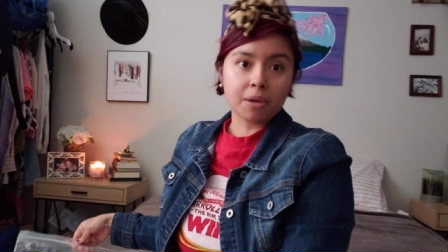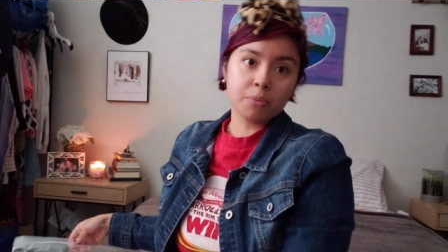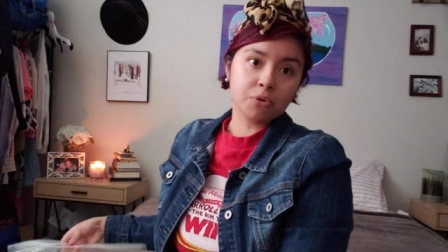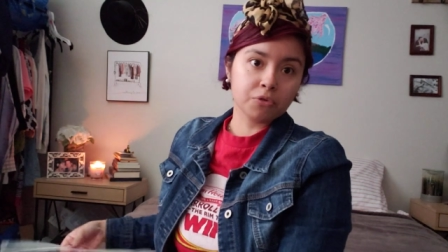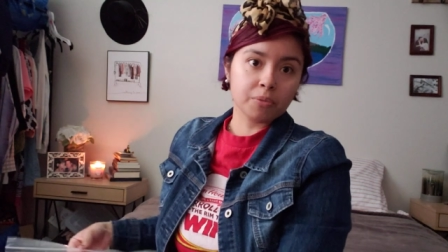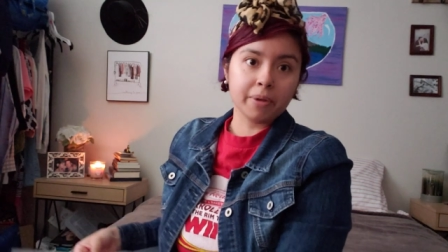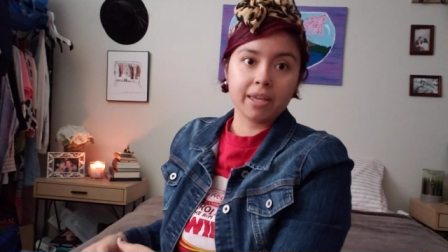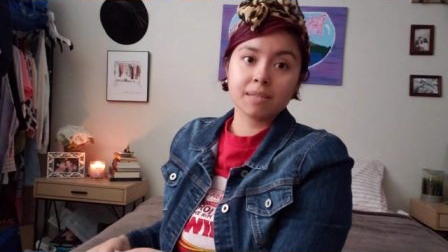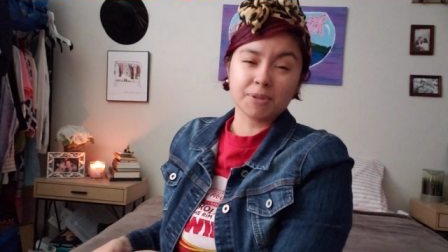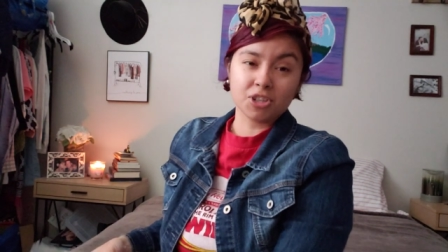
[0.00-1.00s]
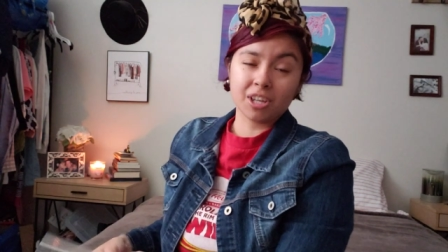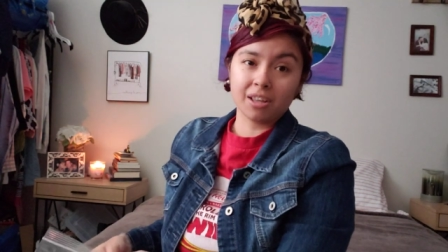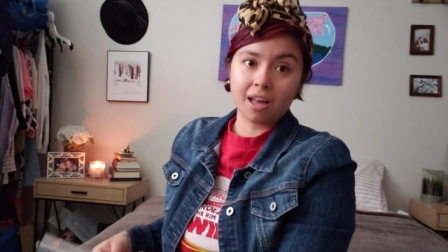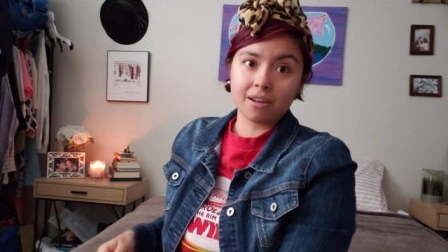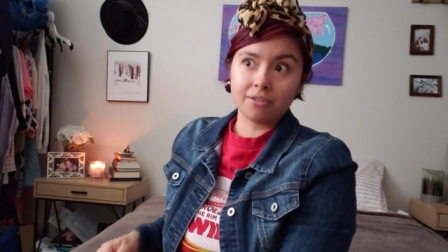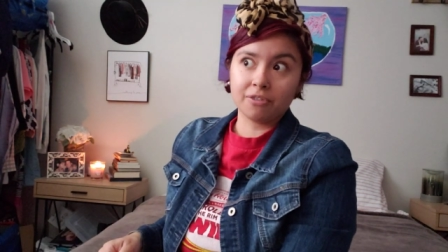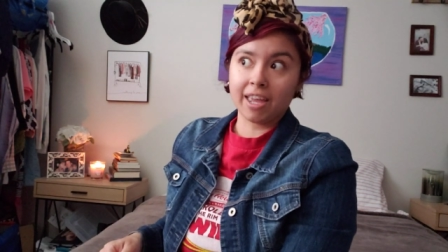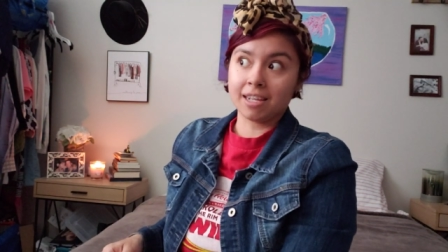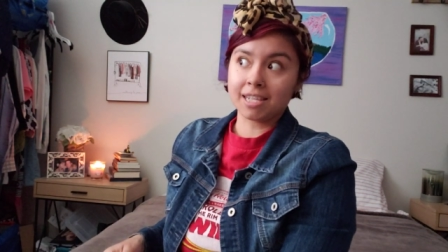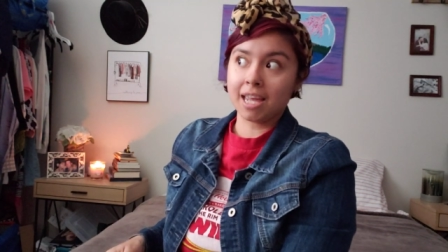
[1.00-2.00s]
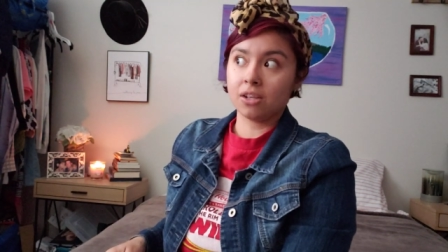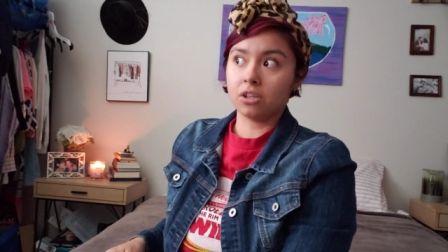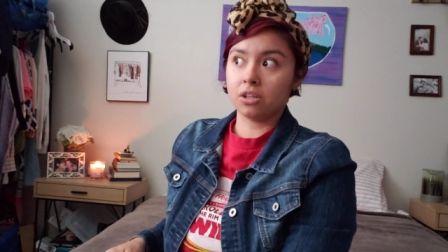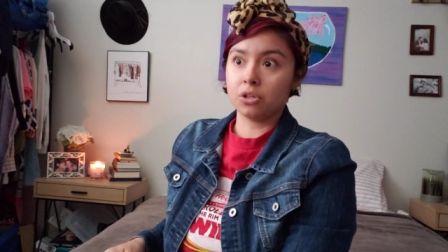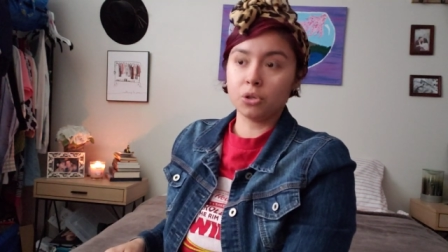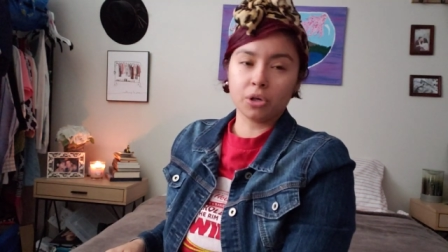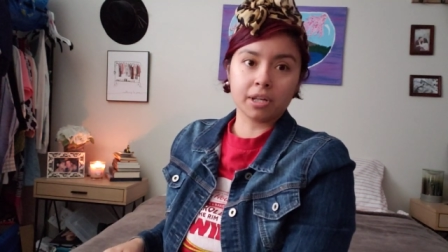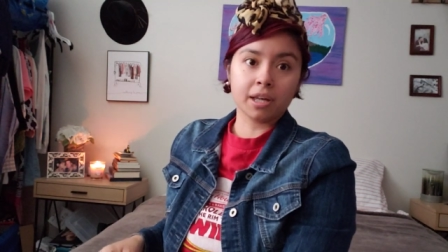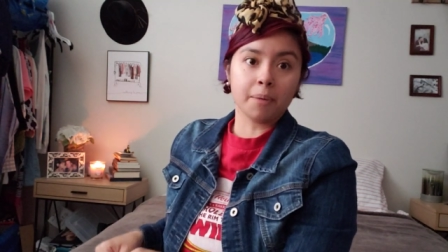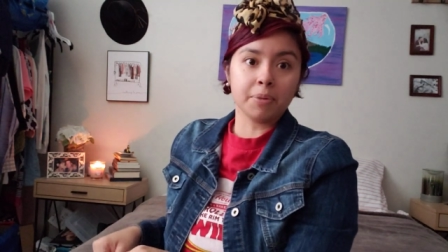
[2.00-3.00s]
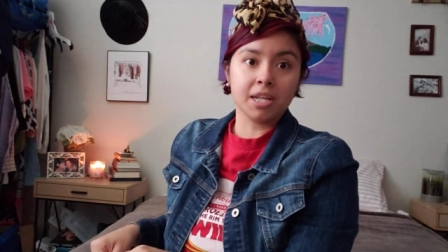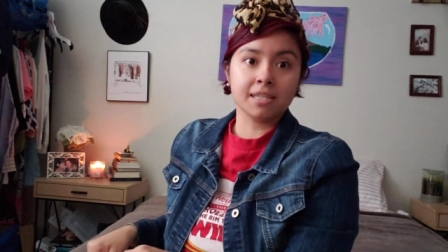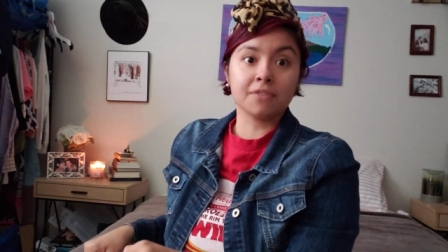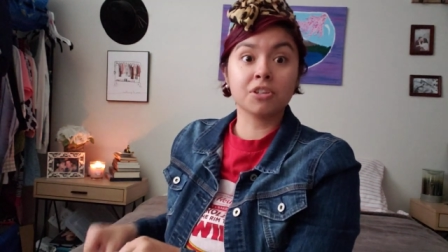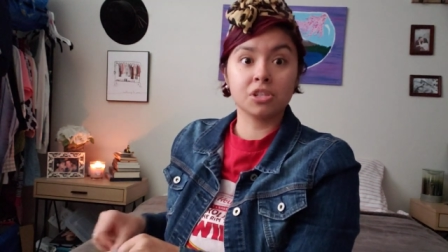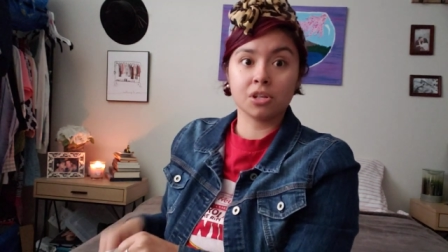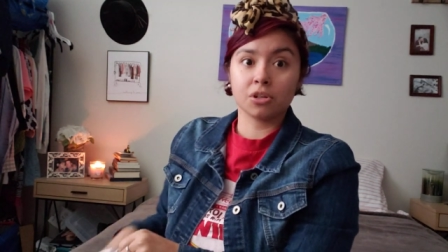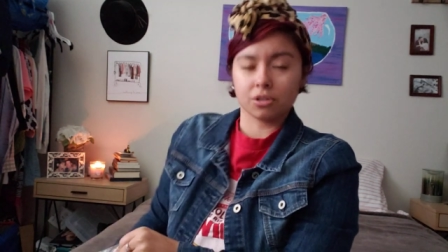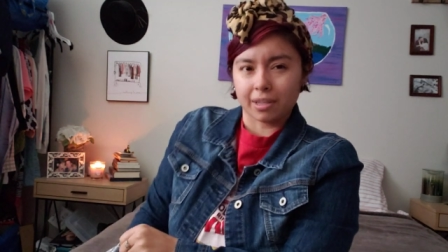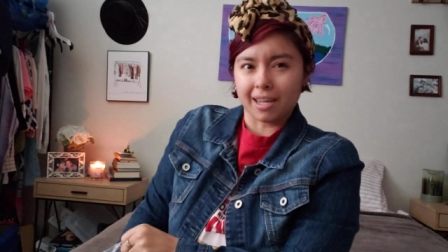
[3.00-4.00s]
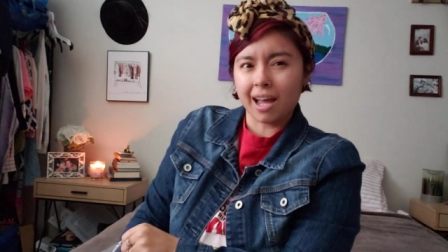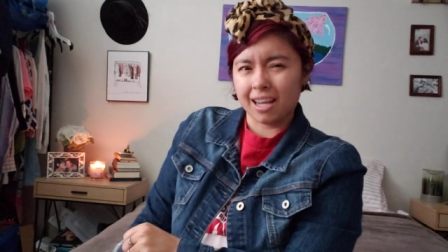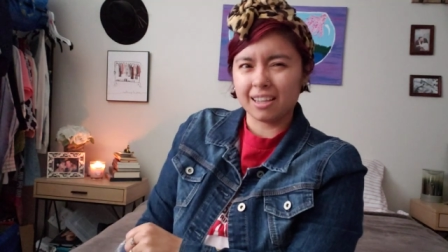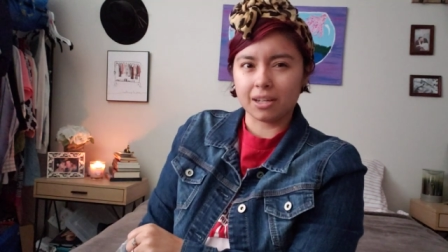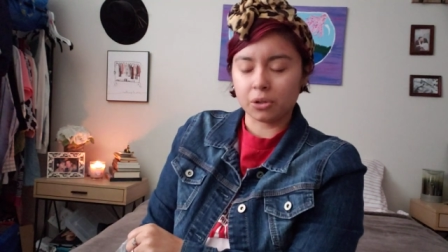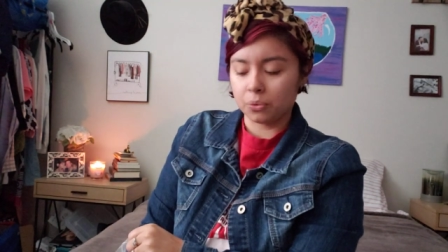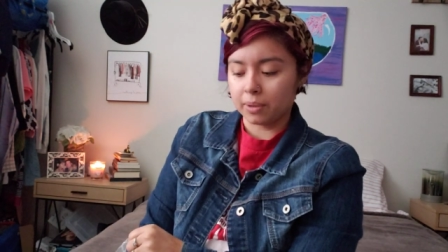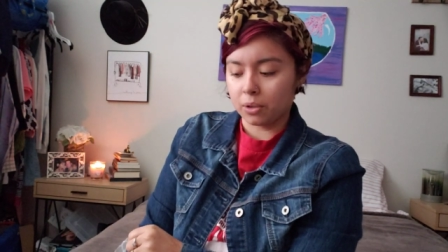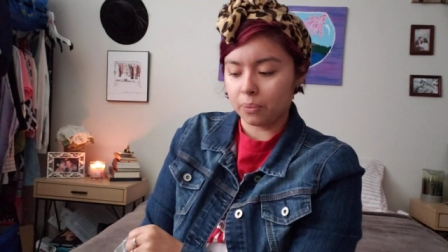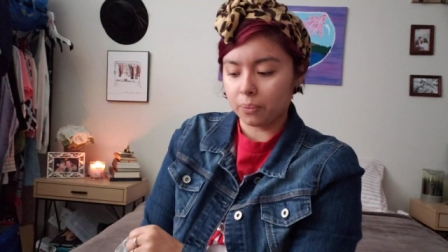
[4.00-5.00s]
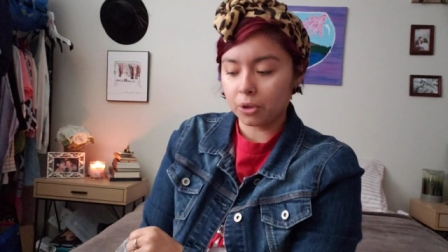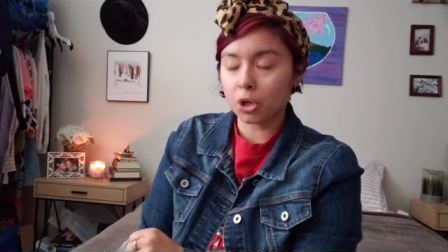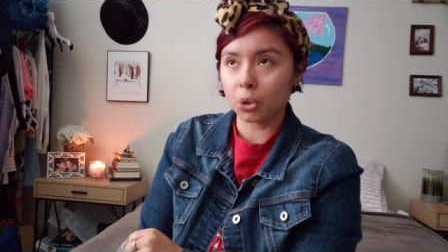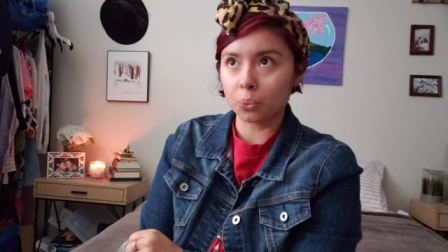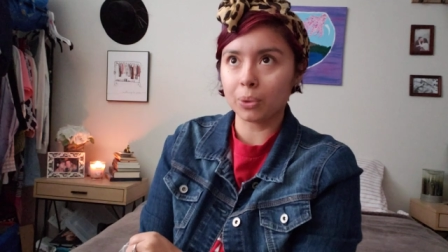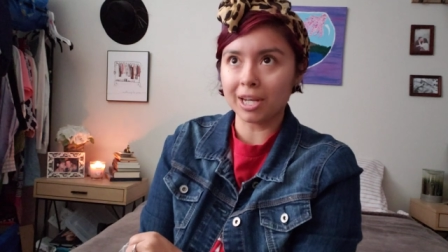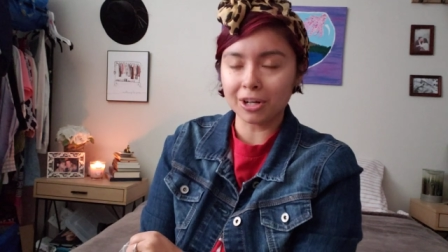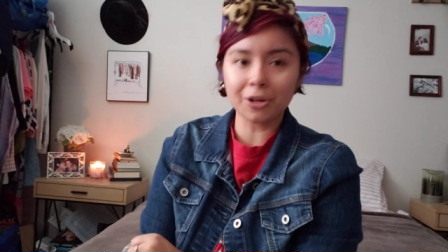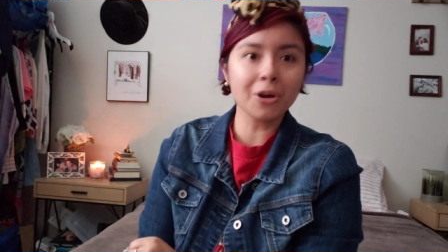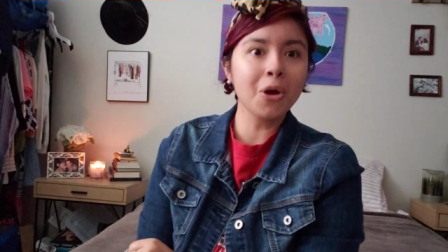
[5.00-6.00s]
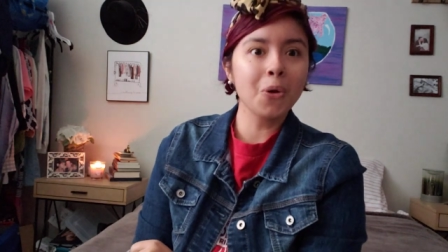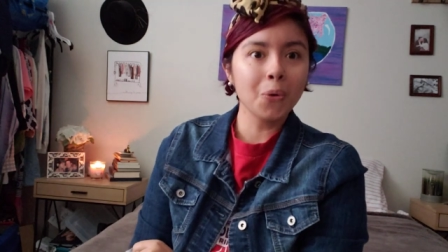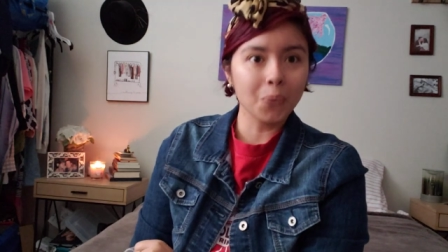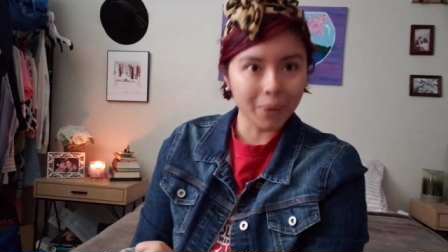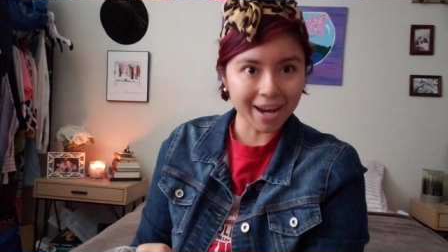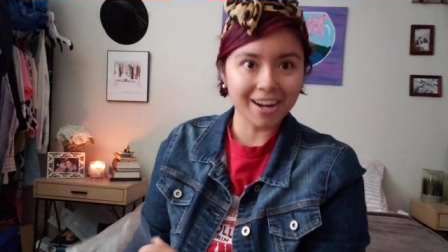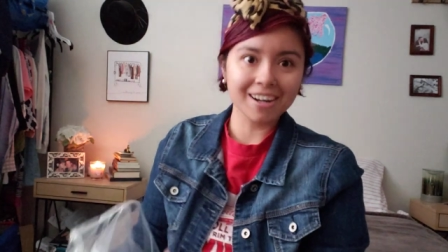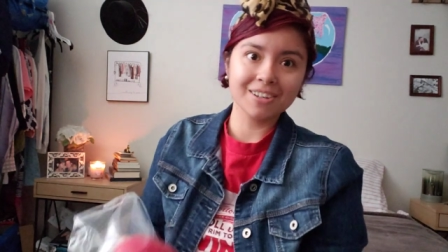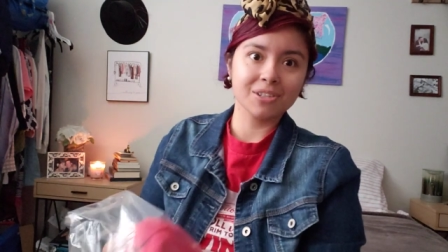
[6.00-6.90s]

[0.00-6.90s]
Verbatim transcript: They move for me, especially a lot of Ann Taylor, New York and Company and stuff, because they're like kind of like career career wear.